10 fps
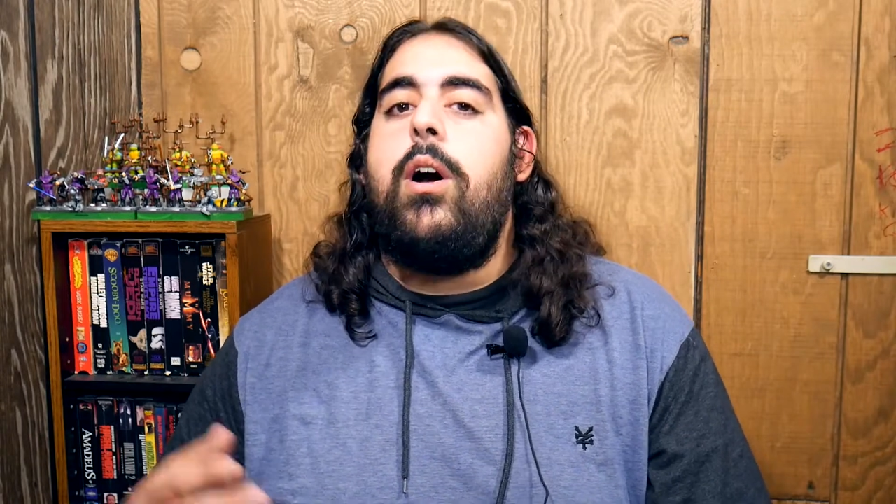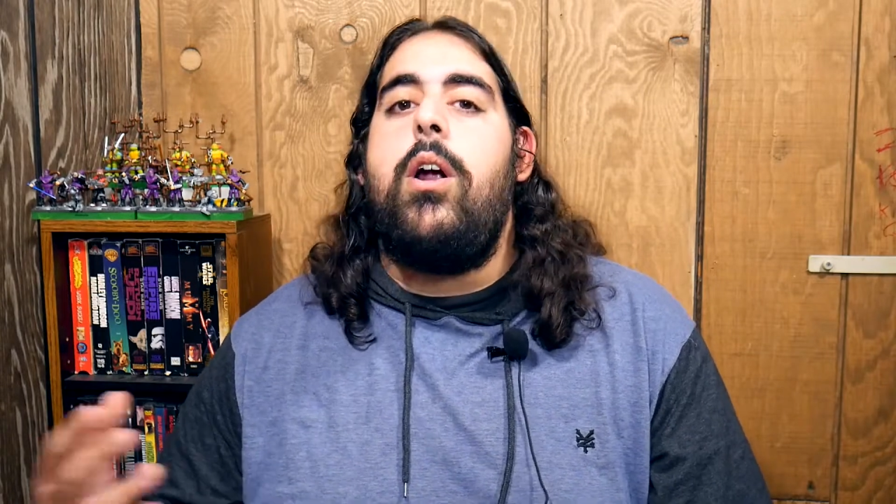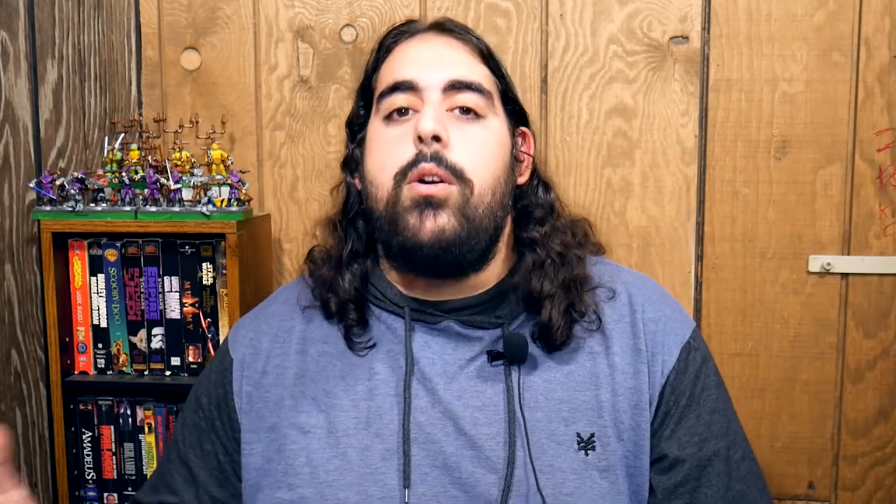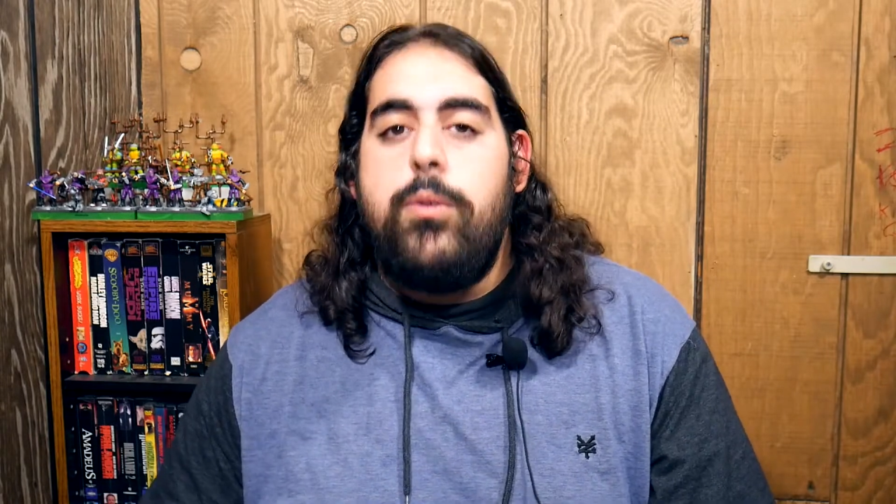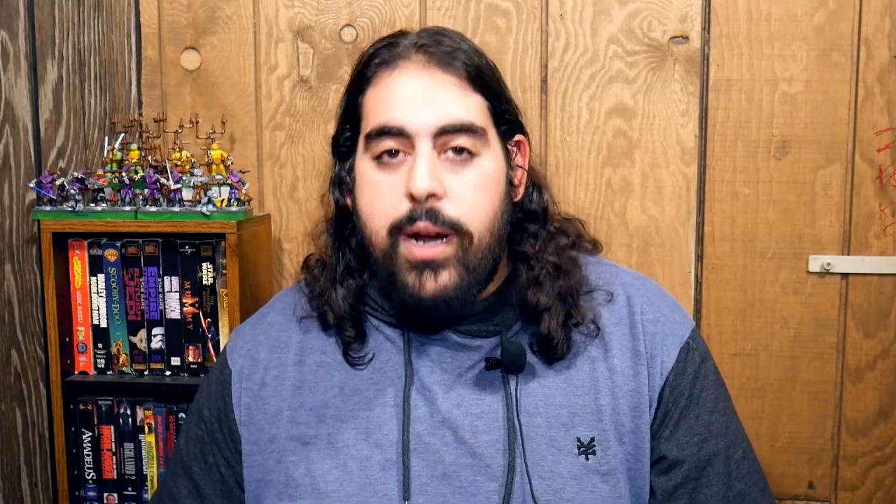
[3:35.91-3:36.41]

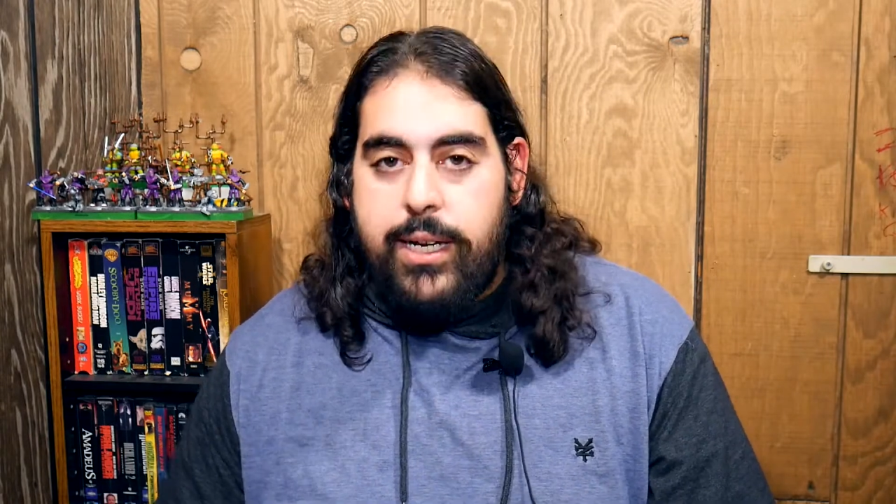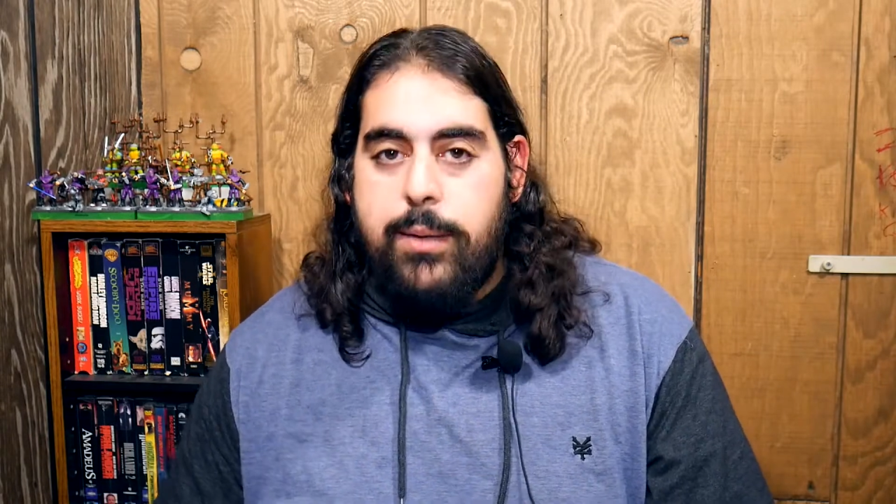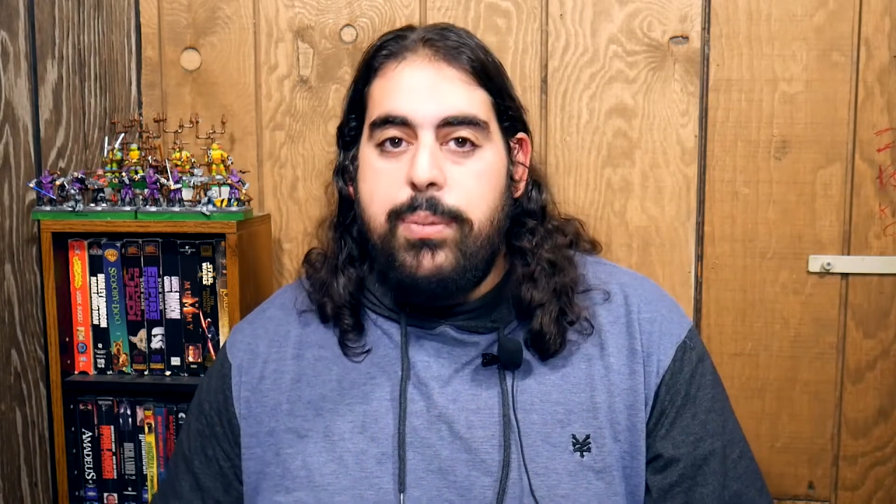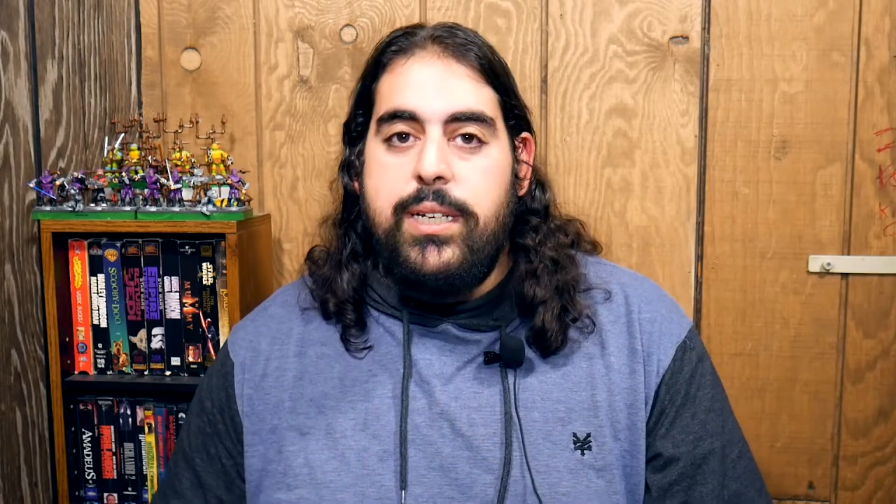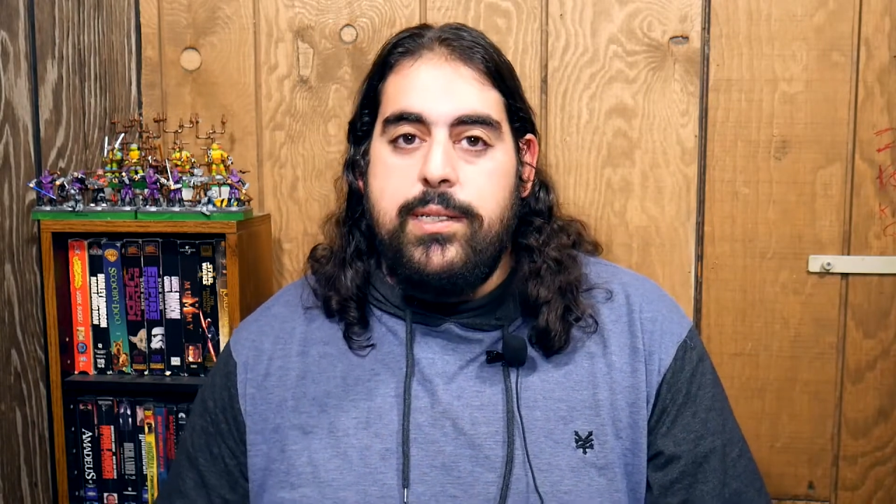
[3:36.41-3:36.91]
already
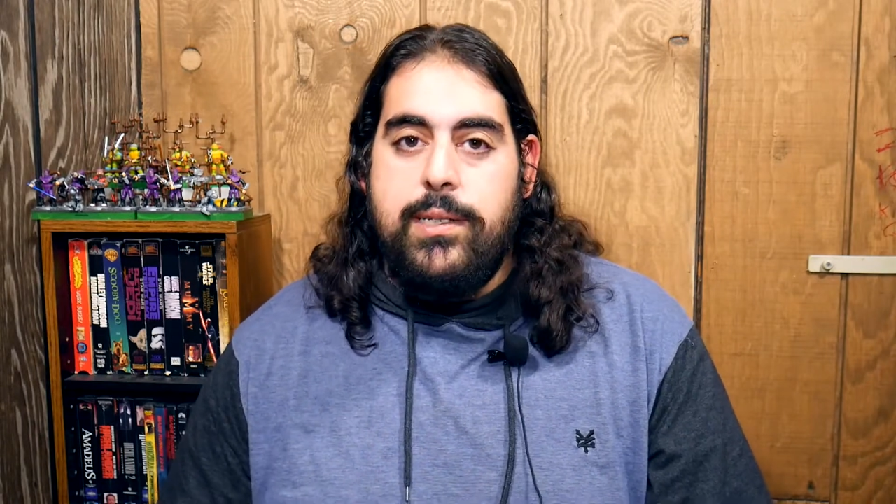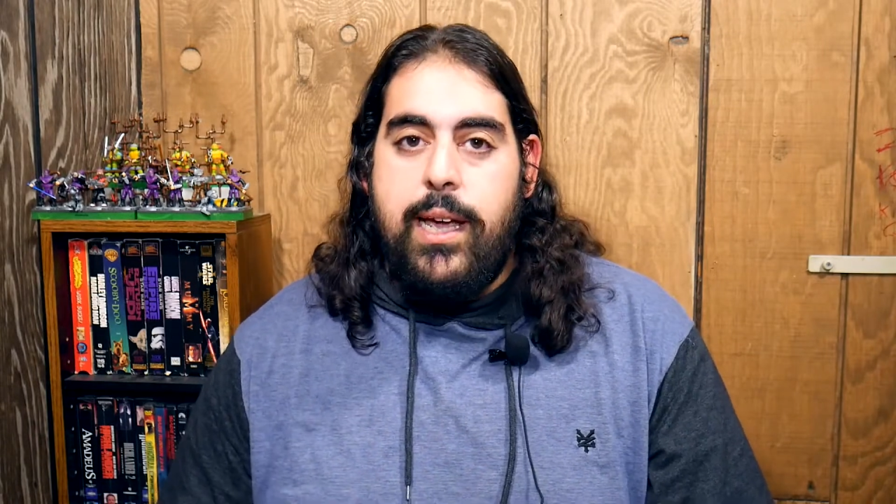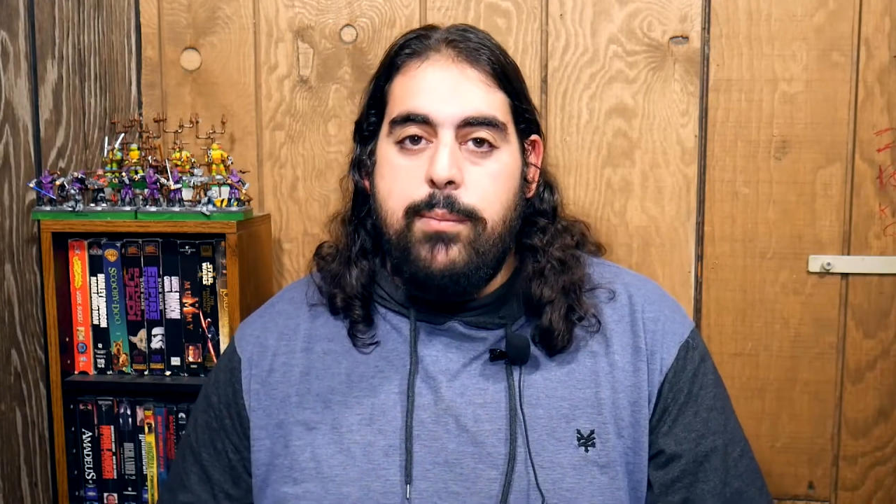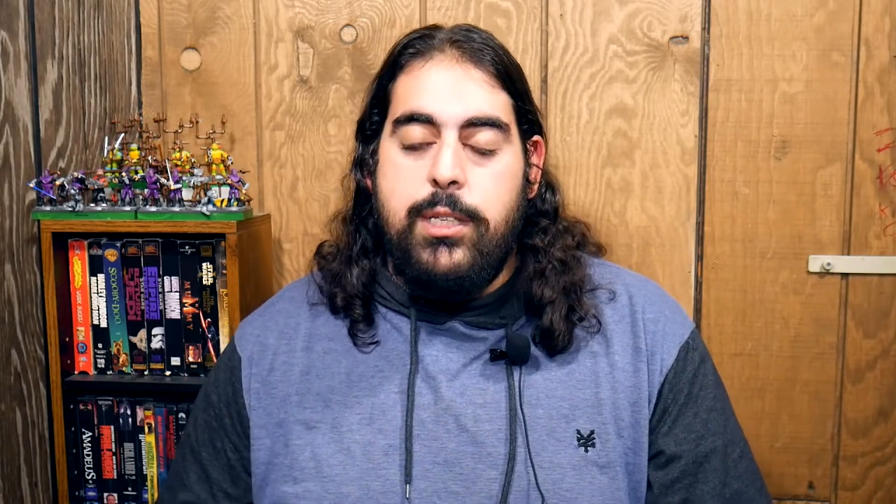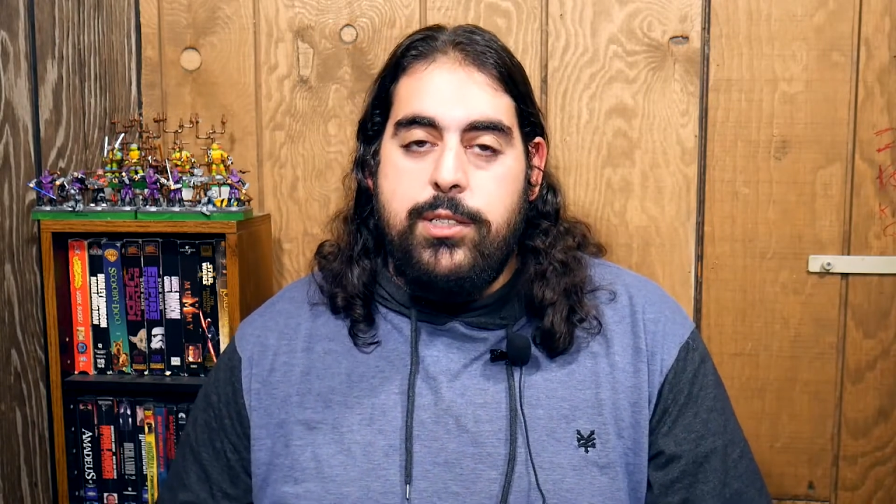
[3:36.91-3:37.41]
been
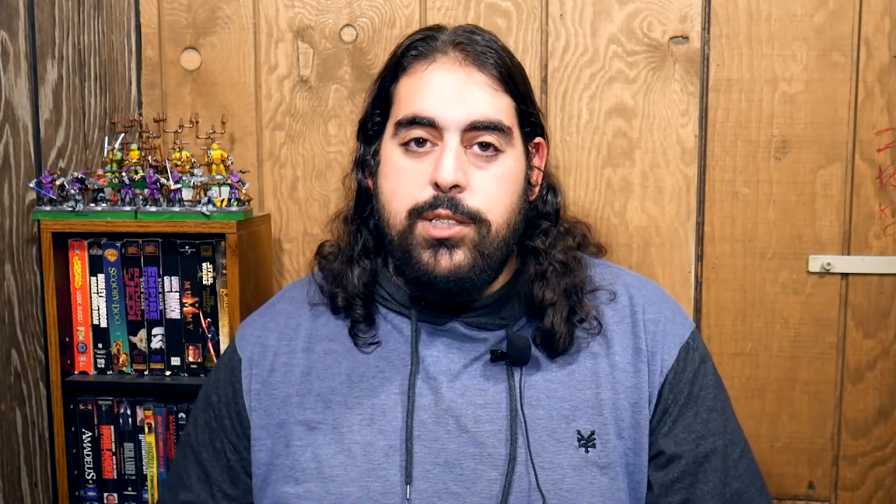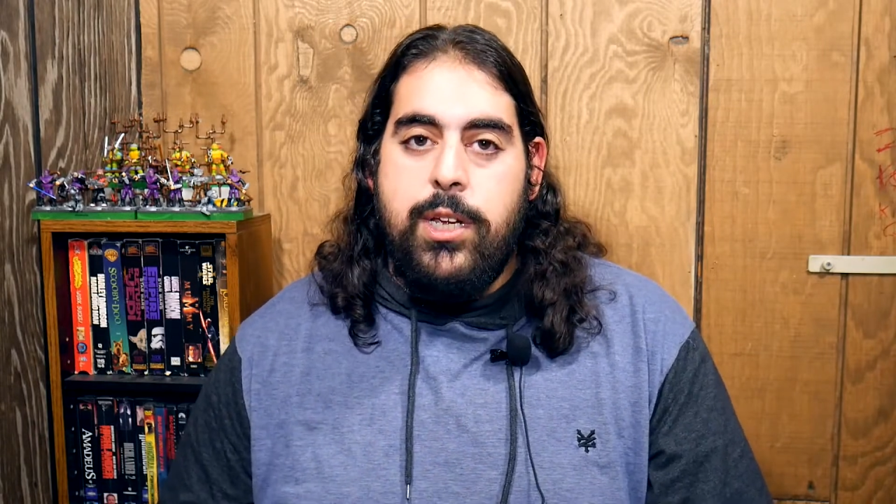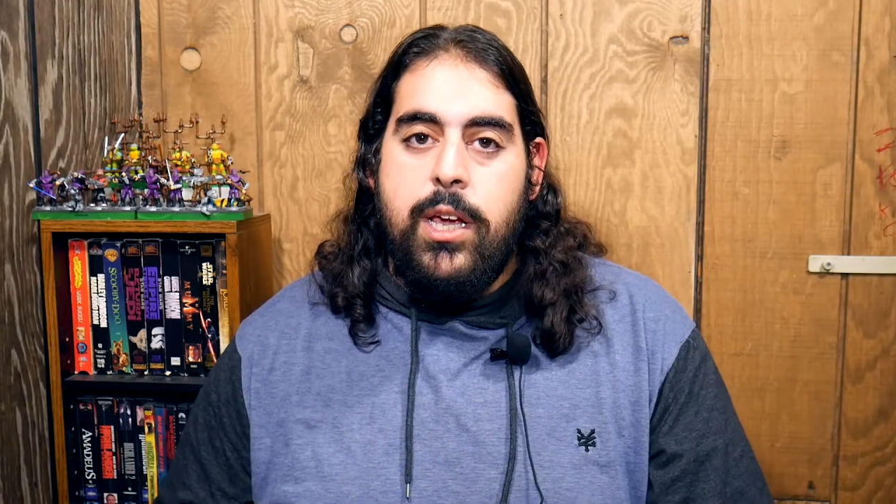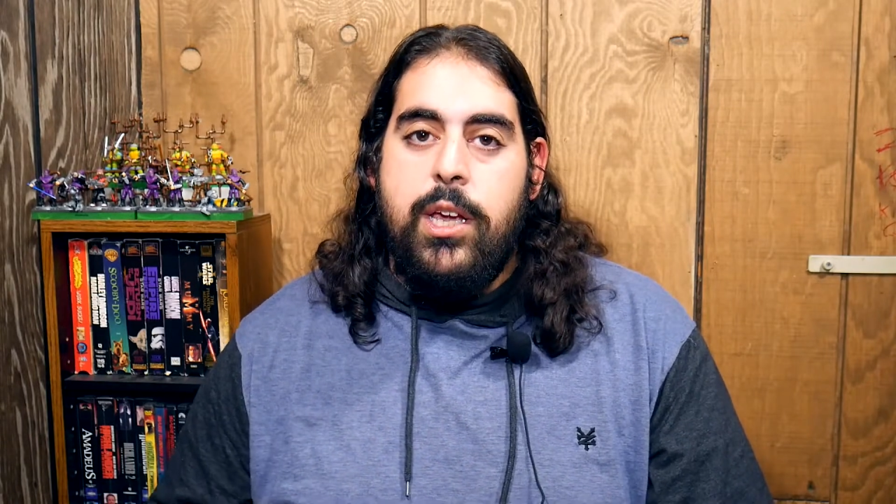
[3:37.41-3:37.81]
established.